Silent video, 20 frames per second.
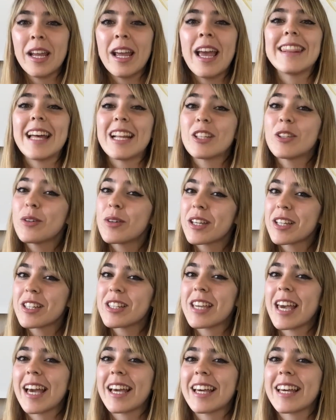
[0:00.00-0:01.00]
that you can
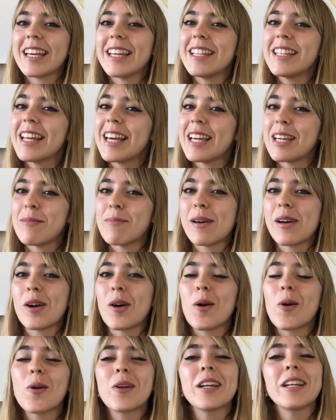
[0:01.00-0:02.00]
check in the email
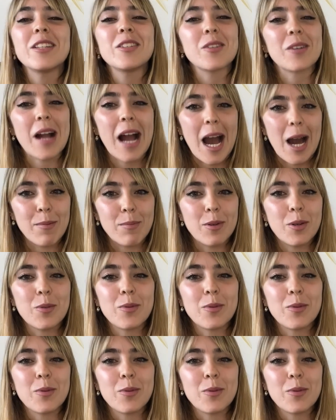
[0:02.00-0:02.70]
or in your app,